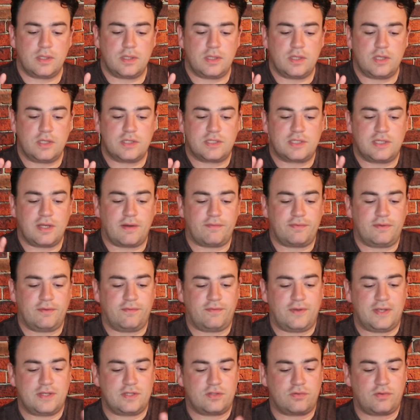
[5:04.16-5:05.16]

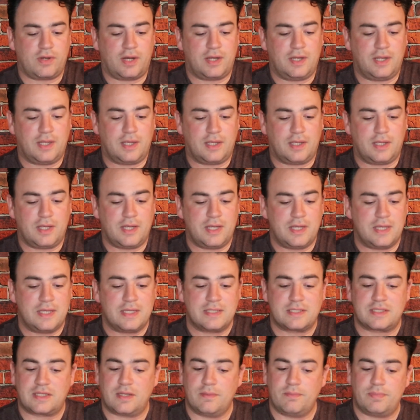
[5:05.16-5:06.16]
self-defense training
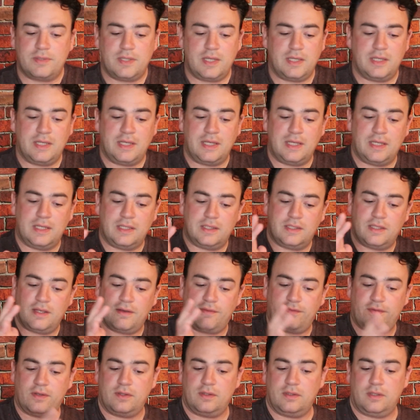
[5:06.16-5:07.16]
is completely
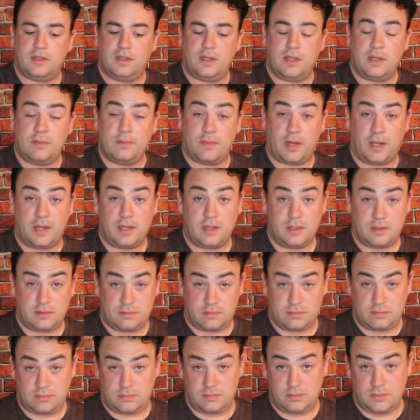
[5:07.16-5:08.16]
different in my
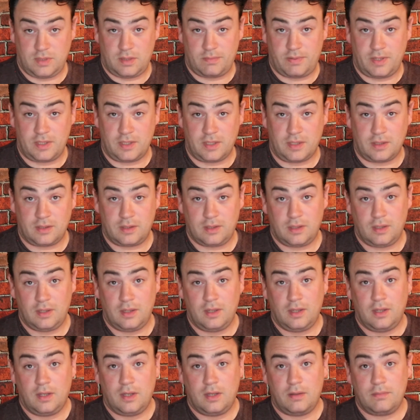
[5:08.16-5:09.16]
opinion,
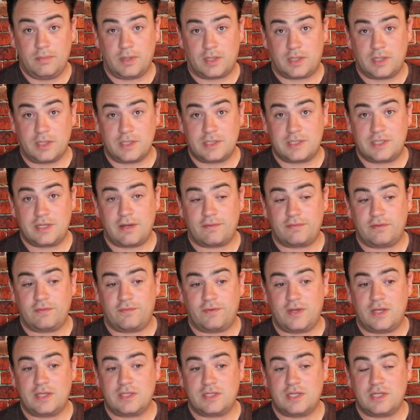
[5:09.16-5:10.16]
because
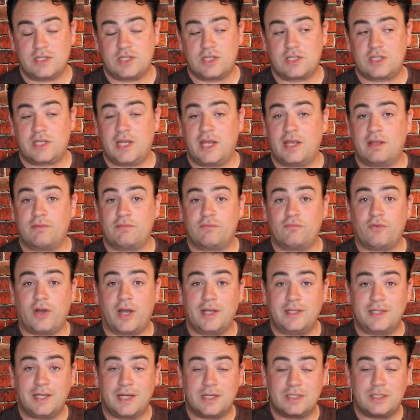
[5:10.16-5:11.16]
self-defense is just getting
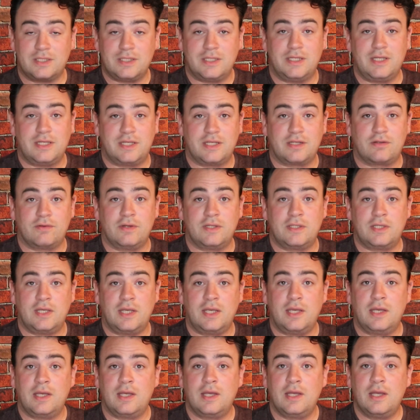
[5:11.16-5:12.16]
right down to the
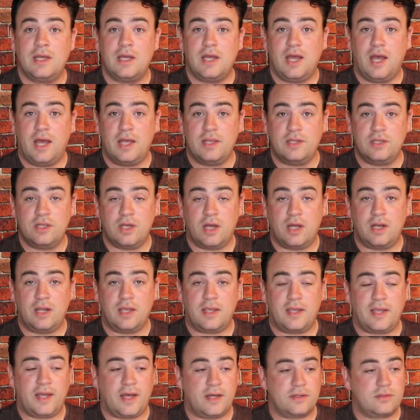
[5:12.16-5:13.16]
nitty-gritty and
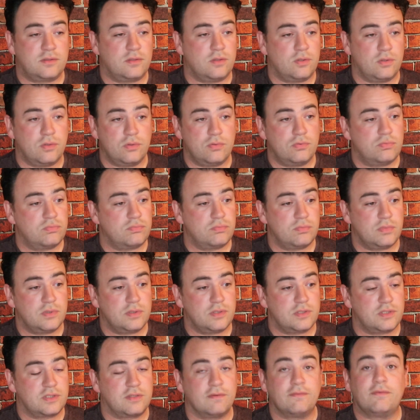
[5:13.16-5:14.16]
learning how to
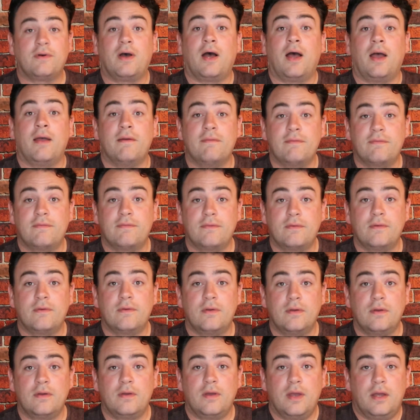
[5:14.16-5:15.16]
survive
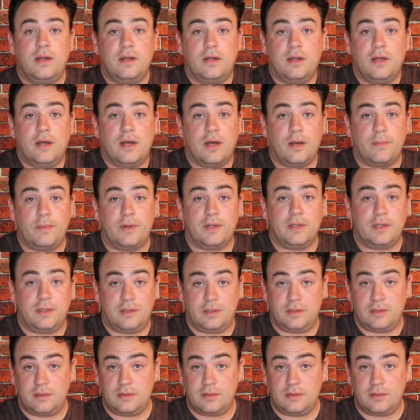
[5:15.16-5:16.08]
in an urban